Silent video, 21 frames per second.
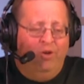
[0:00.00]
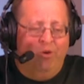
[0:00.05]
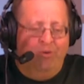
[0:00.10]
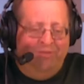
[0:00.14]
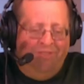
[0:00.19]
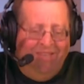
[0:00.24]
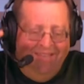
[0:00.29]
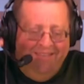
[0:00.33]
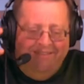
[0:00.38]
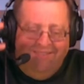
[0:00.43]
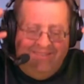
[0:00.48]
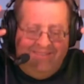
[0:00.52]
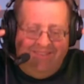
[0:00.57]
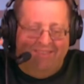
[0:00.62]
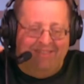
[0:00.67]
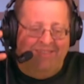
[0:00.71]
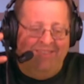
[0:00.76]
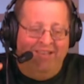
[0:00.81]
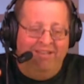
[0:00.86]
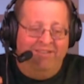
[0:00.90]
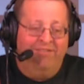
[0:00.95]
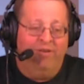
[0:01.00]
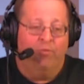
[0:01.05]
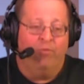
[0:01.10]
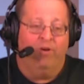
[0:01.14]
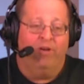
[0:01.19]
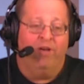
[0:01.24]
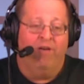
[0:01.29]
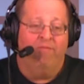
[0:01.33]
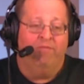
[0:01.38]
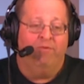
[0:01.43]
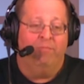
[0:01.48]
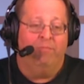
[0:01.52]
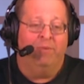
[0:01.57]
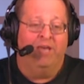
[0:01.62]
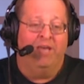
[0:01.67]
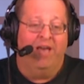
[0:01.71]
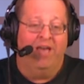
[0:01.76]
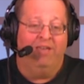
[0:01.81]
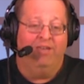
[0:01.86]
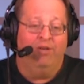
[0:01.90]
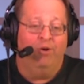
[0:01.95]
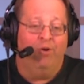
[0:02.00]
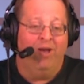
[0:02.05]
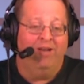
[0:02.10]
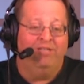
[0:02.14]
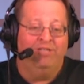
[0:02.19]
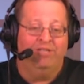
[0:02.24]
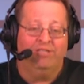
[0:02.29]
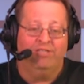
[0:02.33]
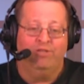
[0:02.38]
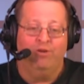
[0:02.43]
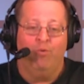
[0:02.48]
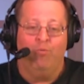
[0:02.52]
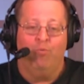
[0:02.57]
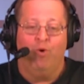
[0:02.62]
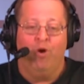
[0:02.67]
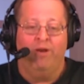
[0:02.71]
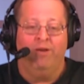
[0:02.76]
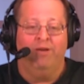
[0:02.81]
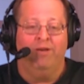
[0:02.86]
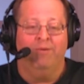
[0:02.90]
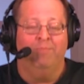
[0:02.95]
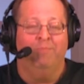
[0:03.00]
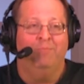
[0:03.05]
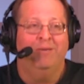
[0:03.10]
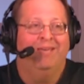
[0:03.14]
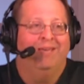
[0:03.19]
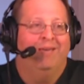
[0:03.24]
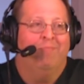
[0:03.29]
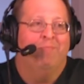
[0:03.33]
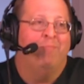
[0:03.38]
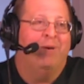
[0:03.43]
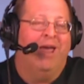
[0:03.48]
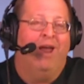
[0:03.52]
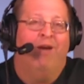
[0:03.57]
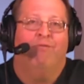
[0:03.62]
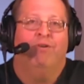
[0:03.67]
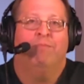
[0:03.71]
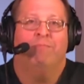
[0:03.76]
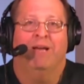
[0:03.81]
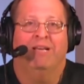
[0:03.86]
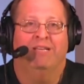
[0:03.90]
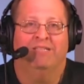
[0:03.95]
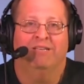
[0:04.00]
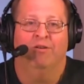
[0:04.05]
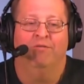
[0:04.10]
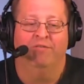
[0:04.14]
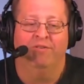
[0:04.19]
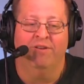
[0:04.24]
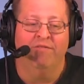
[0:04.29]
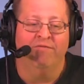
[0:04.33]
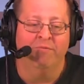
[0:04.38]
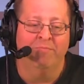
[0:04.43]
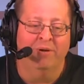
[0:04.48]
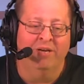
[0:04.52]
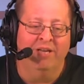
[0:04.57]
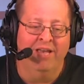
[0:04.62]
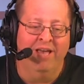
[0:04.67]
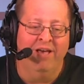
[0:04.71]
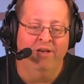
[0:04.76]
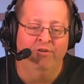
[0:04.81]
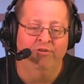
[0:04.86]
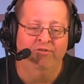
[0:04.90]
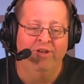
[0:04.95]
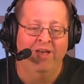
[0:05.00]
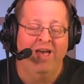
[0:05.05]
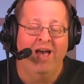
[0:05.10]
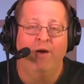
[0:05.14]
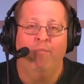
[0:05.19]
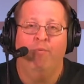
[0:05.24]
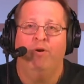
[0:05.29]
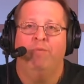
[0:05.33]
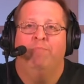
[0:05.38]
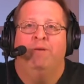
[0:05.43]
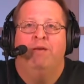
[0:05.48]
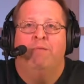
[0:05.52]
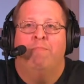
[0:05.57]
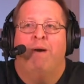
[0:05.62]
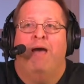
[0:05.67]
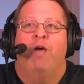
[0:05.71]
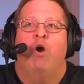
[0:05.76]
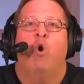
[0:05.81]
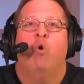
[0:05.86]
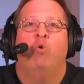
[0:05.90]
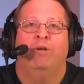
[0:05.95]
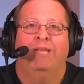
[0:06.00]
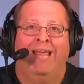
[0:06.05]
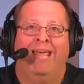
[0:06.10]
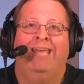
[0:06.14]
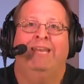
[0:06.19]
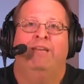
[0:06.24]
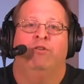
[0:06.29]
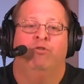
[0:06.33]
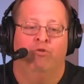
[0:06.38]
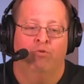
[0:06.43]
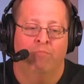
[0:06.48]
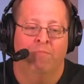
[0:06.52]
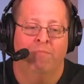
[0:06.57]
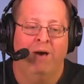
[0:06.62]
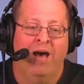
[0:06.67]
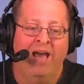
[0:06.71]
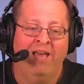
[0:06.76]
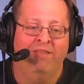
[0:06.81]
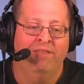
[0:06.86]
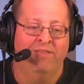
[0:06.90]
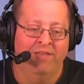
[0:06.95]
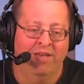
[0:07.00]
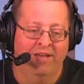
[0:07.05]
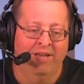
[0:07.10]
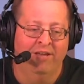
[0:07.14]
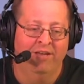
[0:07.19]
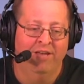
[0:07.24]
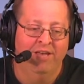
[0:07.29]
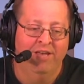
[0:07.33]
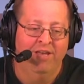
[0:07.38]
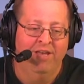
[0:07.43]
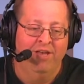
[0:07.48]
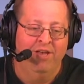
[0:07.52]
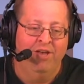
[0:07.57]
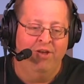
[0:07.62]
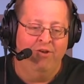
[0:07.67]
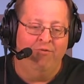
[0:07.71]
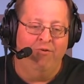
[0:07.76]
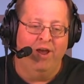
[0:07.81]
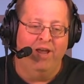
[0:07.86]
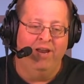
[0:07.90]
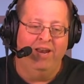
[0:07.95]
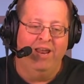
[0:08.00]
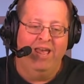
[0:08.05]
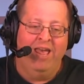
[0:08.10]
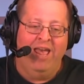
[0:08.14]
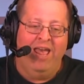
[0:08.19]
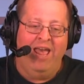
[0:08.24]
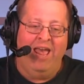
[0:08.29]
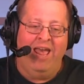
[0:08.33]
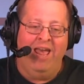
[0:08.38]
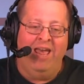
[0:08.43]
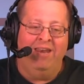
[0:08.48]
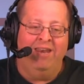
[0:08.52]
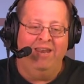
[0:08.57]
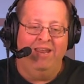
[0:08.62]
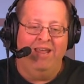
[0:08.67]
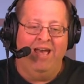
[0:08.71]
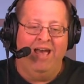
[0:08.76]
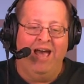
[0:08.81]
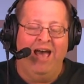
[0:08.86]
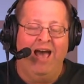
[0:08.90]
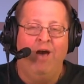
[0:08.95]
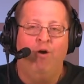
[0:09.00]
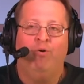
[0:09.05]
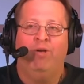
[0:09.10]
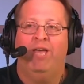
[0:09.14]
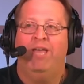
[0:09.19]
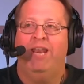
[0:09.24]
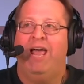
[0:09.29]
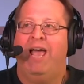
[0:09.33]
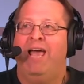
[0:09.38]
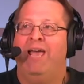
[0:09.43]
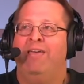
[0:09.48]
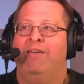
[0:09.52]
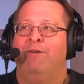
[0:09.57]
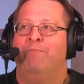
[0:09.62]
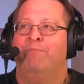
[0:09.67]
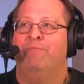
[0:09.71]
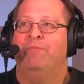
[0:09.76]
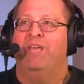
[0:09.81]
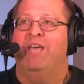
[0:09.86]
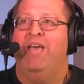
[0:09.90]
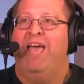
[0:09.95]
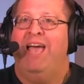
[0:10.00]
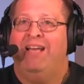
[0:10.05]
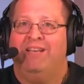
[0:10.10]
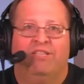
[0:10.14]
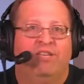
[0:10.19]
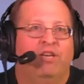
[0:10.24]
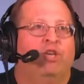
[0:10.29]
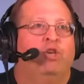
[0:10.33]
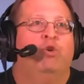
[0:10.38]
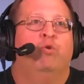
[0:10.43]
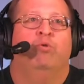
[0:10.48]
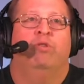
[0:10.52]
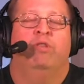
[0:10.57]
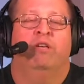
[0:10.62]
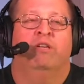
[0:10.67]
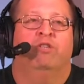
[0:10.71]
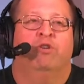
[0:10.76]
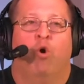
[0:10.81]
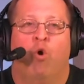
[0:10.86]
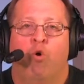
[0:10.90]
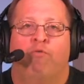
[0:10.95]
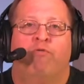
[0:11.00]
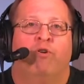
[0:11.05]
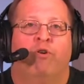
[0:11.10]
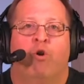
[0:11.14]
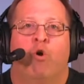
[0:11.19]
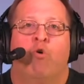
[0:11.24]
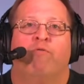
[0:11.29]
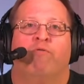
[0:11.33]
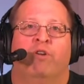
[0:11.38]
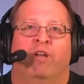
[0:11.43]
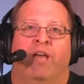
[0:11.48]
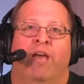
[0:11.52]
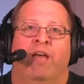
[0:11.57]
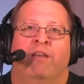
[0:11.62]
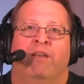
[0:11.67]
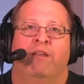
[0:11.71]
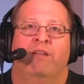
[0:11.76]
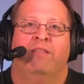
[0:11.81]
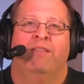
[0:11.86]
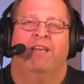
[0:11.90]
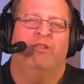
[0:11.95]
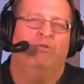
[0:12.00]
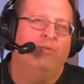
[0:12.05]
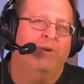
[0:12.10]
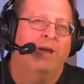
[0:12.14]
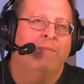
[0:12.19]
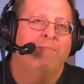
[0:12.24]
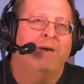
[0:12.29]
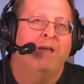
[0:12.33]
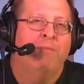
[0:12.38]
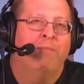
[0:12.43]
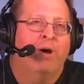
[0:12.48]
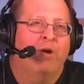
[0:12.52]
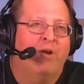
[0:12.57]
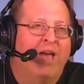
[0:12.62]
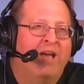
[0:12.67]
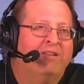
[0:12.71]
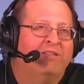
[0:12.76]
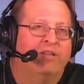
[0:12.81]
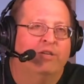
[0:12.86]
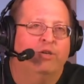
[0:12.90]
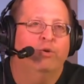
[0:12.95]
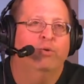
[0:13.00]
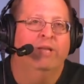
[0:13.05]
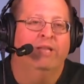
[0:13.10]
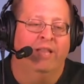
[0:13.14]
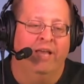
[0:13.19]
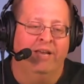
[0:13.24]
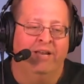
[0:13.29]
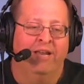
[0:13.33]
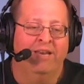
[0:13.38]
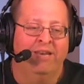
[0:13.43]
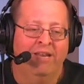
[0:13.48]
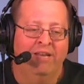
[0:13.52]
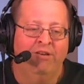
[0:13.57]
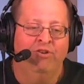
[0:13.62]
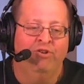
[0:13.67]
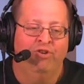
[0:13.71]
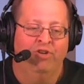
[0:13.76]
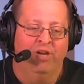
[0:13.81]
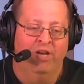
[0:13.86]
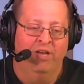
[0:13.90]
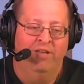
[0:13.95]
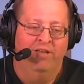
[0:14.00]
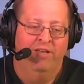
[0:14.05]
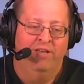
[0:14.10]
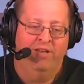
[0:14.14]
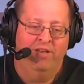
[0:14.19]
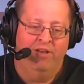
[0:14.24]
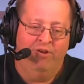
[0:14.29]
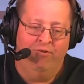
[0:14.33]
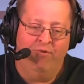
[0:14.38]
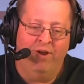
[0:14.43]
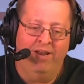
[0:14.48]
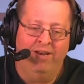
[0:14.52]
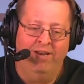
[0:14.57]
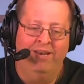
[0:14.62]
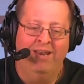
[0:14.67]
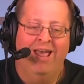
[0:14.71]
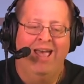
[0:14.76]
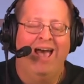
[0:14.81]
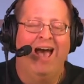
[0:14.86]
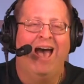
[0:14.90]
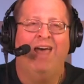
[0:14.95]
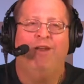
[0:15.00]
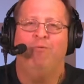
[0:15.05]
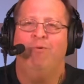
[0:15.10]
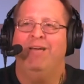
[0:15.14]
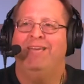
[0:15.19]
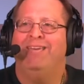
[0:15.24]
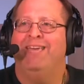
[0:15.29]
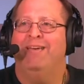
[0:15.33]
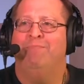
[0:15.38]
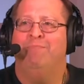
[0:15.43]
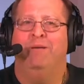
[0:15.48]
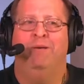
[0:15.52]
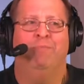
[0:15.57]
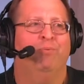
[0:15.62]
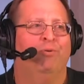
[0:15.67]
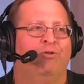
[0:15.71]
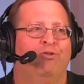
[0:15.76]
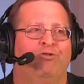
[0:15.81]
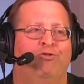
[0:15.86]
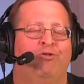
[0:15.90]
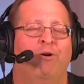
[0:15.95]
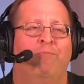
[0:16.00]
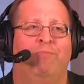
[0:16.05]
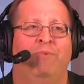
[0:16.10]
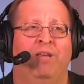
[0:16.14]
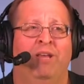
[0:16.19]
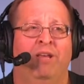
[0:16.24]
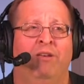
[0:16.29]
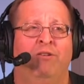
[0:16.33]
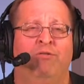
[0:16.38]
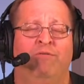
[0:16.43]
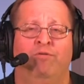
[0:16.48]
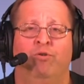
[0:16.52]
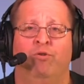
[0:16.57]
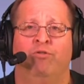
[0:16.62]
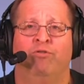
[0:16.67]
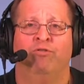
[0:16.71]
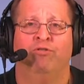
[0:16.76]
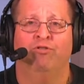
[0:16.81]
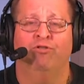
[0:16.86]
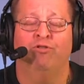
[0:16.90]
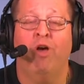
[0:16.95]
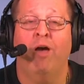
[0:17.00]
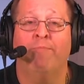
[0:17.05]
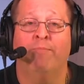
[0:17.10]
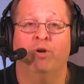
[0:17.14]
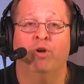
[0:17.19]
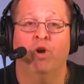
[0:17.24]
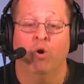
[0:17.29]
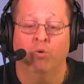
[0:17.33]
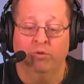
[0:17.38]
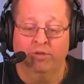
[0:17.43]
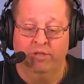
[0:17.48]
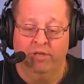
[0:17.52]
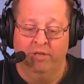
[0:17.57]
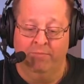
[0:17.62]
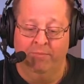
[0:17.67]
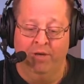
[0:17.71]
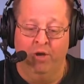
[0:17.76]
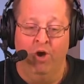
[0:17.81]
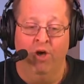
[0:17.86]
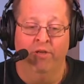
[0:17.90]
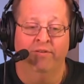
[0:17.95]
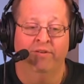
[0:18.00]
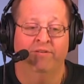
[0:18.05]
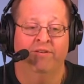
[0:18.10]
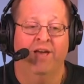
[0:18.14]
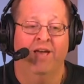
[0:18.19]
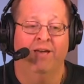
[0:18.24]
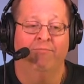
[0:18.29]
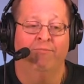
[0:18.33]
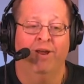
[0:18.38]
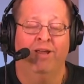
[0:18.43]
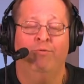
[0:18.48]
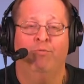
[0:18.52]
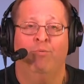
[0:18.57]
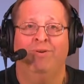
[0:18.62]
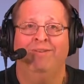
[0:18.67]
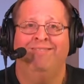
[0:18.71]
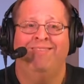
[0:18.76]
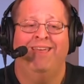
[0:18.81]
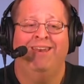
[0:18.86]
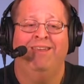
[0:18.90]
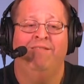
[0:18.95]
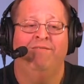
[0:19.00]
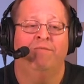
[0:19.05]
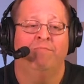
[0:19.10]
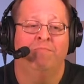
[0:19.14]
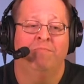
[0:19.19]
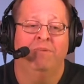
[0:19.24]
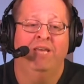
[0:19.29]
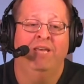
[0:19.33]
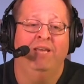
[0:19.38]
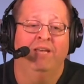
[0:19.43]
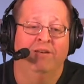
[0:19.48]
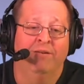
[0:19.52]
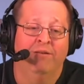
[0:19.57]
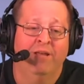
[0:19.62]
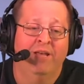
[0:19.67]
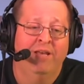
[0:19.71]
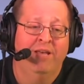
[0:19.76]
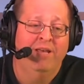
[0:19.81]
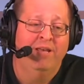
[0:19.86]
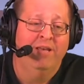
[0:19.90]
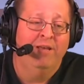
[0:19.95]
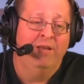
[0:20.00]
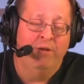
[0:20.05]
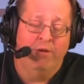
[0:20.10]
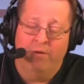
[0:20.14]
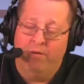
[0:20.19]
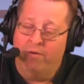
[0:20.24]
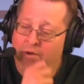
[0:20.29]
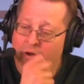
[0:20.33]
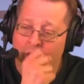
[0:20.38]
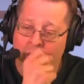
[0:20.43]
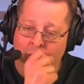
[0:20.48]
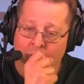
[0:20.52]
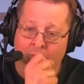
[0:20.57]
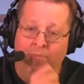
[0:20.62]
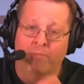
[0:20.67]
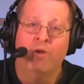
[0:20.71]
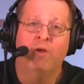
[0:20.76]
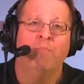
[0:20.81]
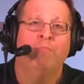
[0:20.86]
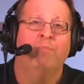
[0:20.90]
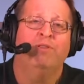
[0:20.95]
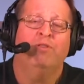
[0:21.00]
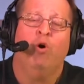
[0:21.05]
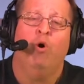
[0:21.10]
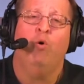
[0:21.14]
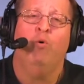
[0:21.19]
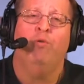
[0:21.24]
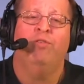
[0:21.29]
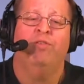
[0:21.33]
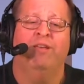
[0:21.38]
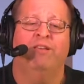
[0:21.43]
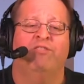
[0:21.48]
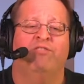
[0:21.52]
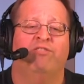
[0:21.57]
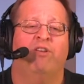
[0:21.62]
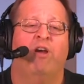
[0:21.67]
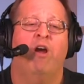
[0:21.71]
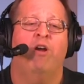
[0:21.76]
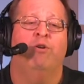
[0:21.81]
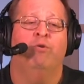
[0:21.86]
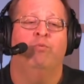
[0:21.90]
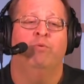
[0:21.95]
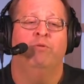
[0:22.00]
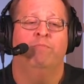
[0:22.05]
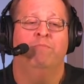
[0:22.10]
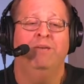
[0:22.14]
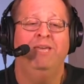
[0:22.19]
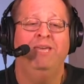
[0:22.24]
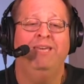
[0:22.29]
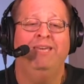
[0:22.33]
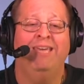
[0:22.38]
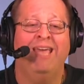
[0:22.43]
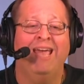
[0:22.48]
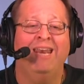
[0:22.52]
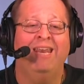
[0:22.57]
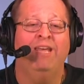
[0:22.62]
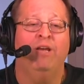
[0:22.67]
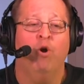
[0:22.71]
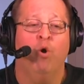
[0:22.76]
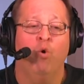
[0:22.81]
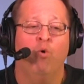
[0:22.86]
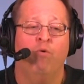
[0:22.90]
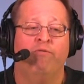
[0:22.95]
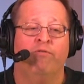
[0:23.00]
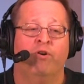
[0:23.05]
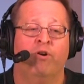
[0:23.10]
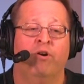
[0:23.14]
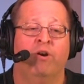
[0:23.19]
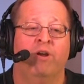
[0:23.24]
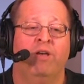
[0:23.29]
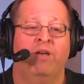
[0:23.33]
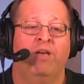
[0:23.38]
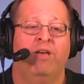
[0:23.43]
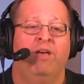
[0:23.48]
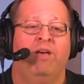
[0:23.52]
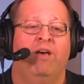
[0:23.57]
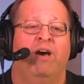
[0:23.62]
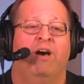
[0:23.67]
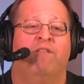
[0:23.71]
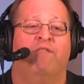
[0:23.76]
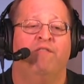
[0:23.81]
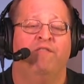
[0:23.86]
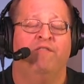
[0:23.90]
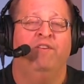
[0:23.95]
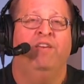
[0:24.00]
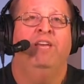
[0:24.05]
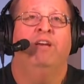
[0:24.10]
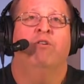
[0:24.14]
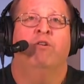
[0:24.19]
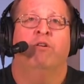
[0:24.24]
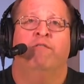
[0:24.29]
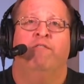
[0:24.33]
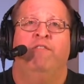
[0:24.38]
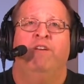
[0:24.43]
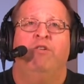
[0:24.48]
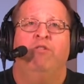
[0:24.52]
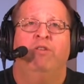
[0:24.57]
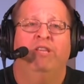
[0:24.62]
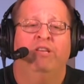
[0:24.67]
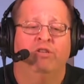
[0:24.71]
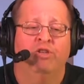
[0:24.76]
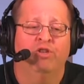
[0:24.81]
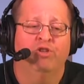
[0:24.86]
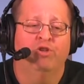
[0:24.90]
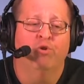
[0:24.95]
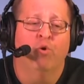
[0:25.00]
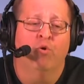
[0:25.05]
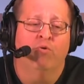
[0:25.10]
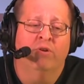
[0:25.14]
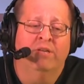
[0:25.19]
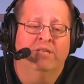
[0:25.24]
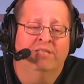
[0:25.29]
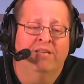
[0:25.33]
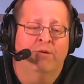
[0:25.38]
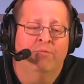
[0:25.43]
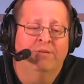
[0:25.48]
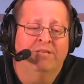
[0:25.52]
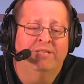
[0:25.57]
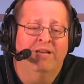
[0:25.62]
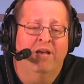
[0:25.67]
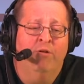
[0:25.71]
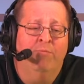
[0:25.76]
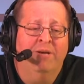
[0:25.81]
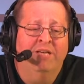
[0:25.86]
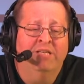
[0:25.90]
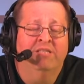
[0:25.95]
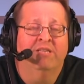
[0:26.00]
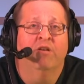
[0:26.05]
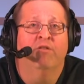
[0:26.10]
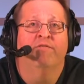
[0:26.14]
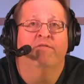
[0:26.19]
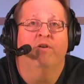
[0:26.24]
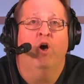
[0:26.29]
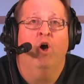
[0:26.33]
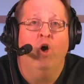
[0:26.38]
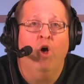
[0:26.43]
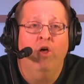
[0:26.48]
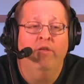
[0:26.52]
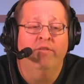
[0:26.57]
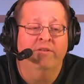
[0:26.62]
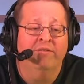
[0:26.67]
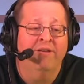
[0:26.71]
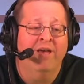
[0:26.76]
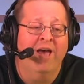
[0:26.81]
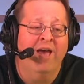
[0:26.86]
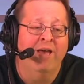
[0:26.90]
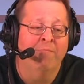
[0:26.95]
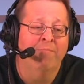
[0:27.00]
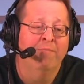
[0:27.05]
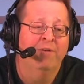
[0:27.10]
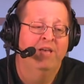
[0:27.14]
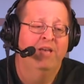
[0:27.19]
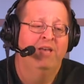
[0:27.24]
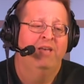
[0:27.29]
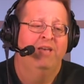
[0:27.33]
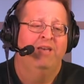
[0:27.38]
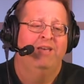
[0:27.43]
These are the things that were coming to me. I just don't want to be comparing myself to everybody else. I want to be in my own lane and do my thing, right? And how can I execute this over and over again? That's what I meant about executing like a ninja, right? And how do I get people to show up to interviews and stop ghosting me all the time, right? And what does that even mean? But the whole thing started with me getting over a fear of these stories I would tell myself all the time.